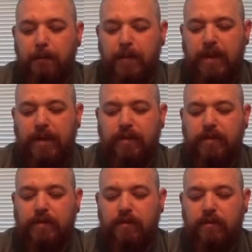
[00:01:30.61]

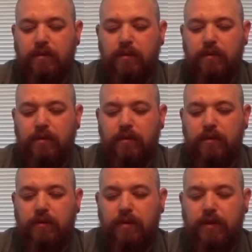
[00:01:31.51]
but
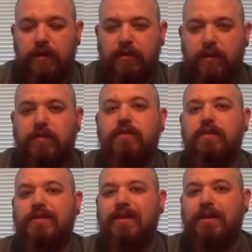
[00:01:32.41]
it is also
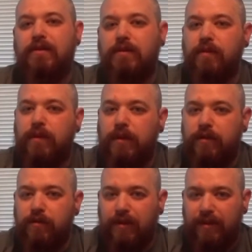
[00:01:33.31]
designed so
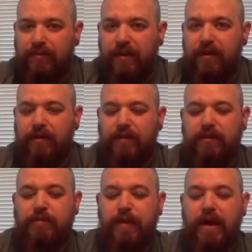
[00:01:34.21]
that you can live out of
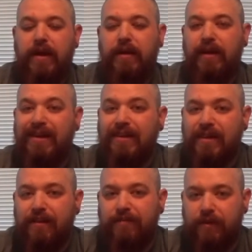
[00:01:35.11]
this bag
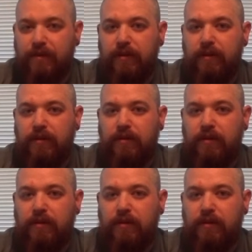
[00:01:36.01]
indefinitely